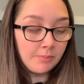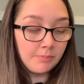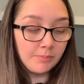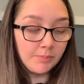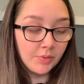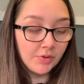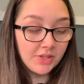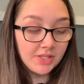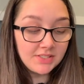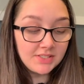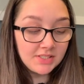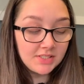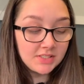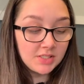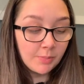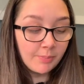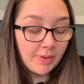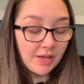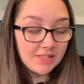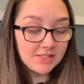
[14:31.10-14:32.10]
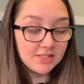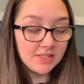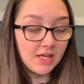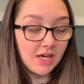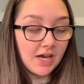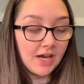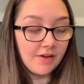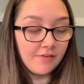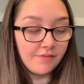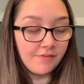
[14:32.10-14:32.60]
but this is the best that
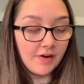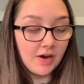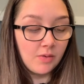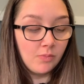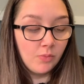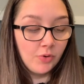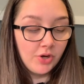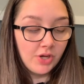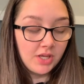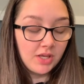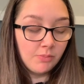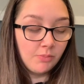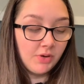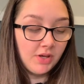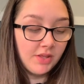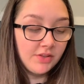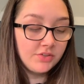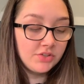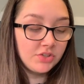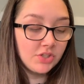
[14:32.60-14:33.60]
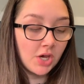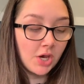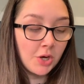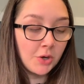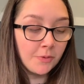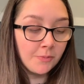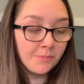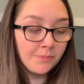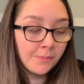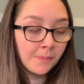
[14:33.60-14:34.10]
I've found working with.
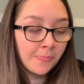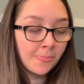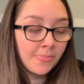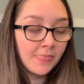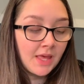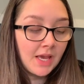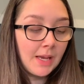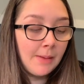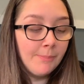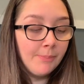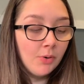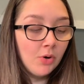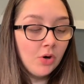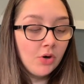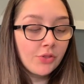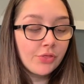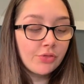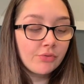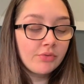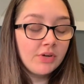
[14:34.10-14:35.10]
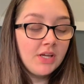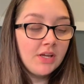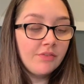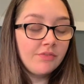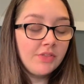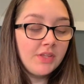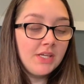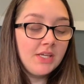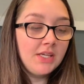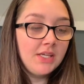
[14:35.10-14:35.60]
So I bought 3 of
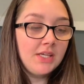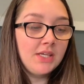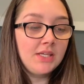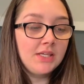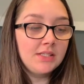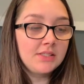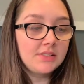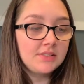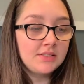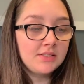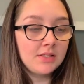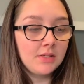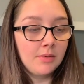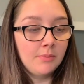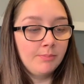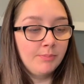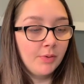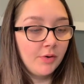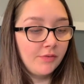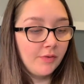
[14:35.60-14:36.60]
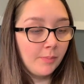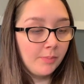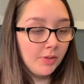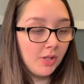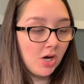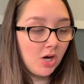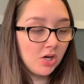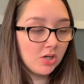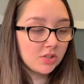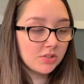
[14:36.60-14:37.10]
these buffer
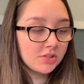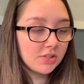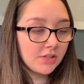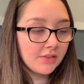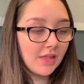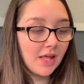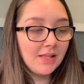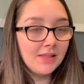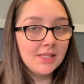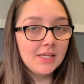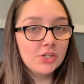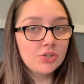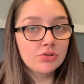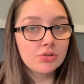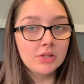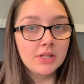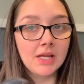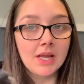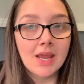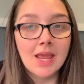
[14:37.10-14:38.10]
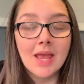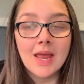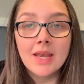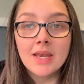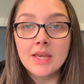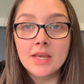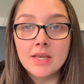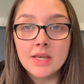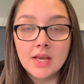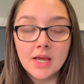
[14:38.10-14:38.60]
blocks. They're literally
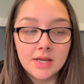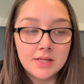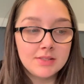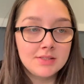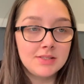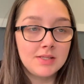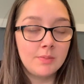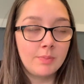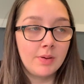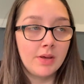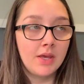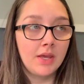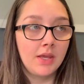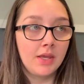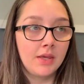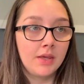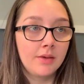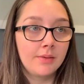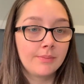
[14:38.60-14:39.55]
90p.